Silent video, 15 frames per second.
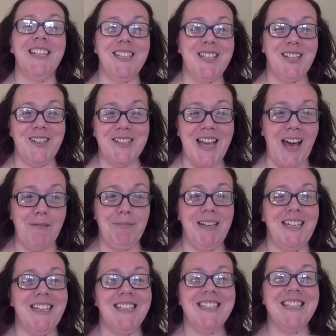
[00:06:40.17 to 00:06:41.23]
to choose
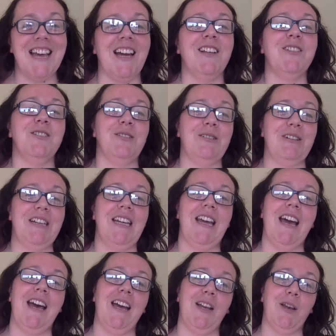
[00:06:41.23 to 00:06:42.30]
happiness and joy
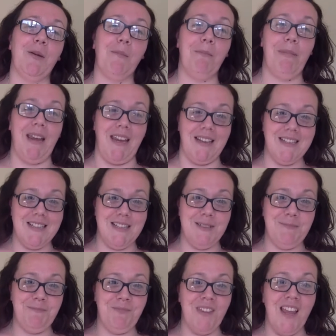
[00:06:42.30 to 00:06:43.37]
and peace.
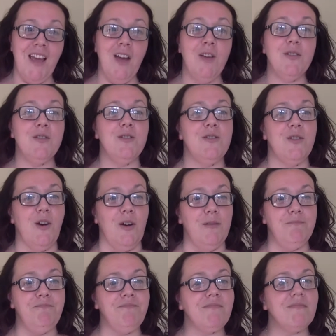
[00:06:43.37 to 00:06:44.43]
So,
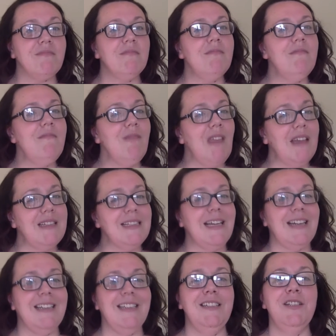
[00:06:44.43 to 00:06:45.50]

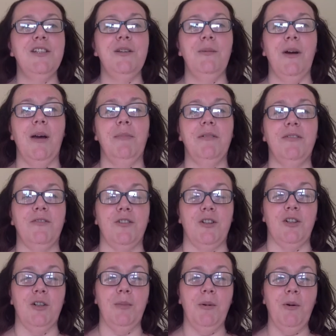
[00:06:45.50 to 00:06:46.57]
standing as you were
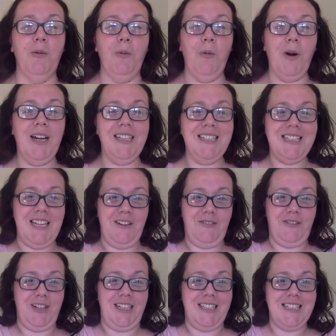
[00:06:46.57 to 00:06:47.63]
before, but one
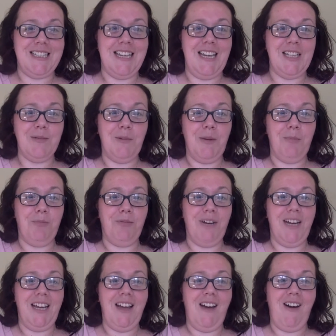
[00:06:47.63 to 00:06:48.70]
difference is we
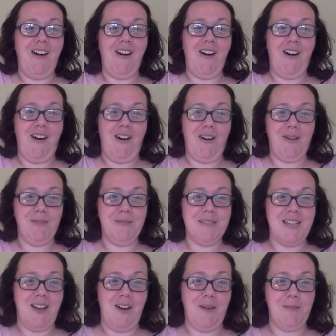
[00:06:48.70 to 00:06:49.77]
bring our arms
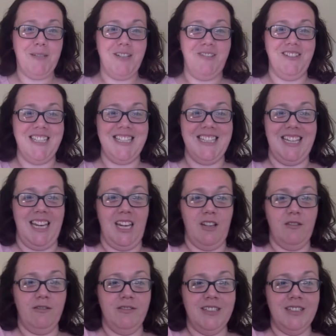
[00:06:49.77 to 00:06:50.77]
up to receive